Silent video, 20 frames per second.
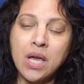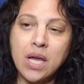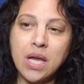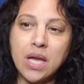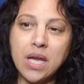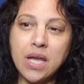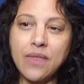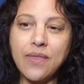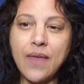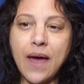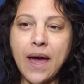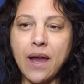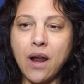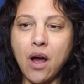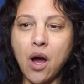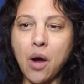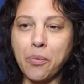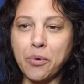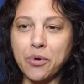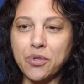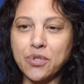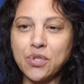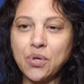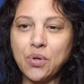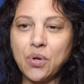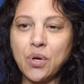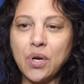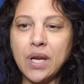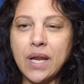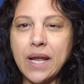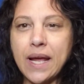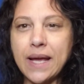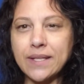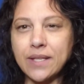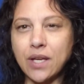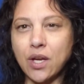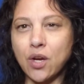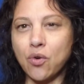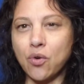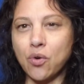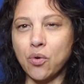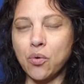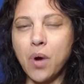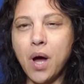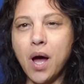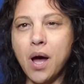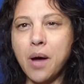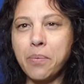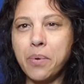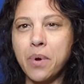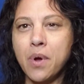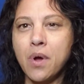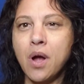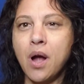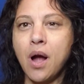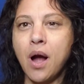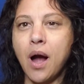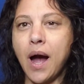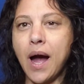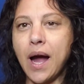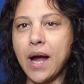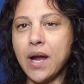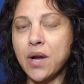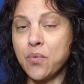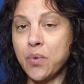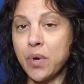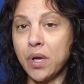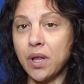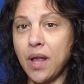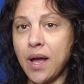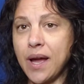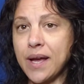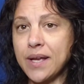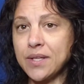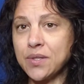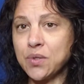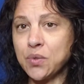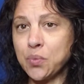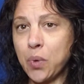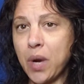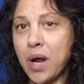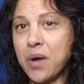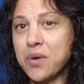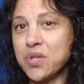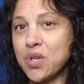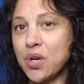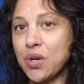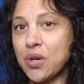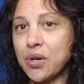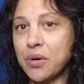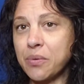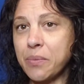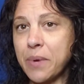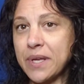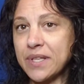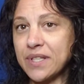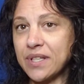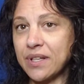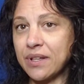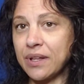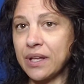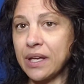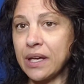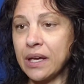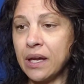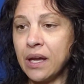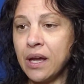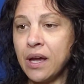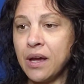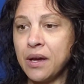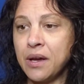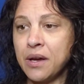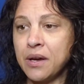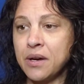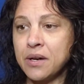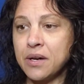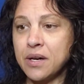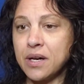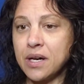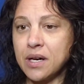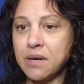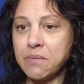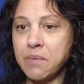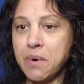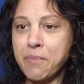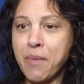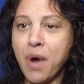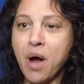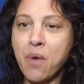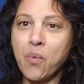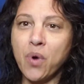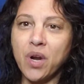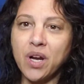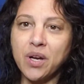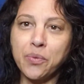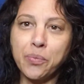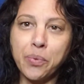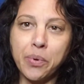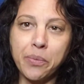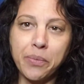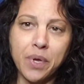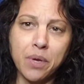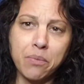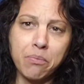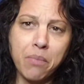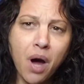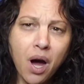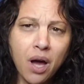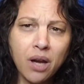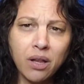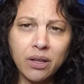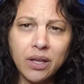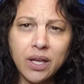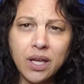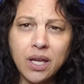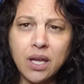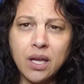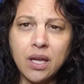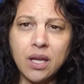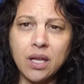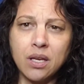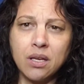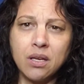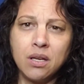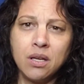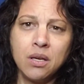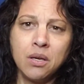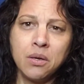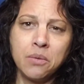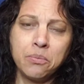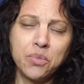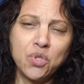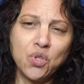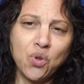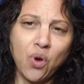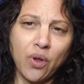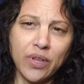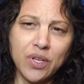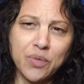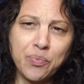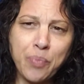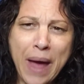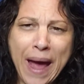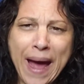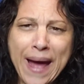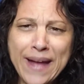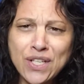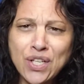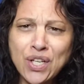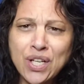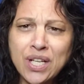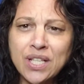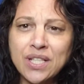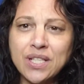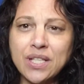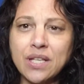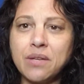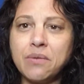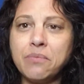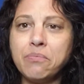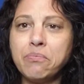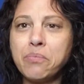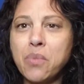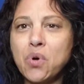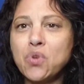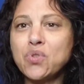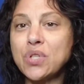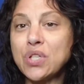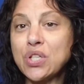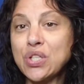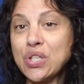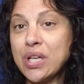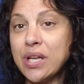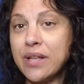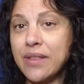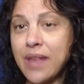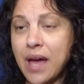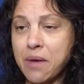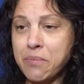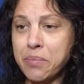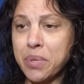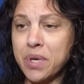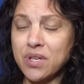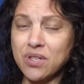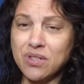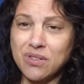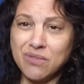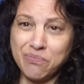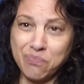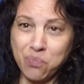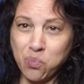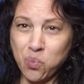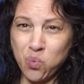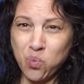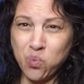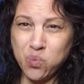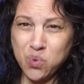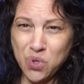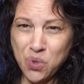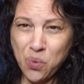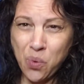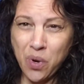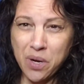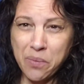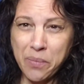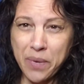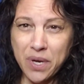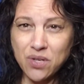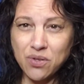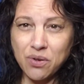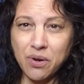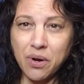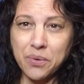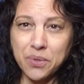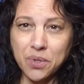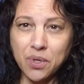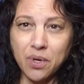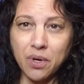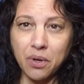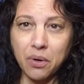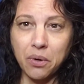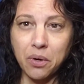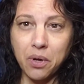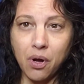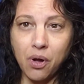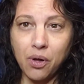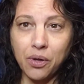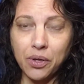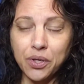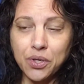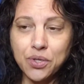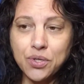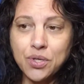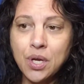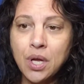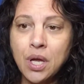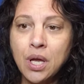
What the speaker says: in that opportunity, as I grew up, I had realized when I was younger, basically, my mom wanted to put me in modeling and do all these pageants. And mostly she did that because she wanted to make sure I was going to go to college.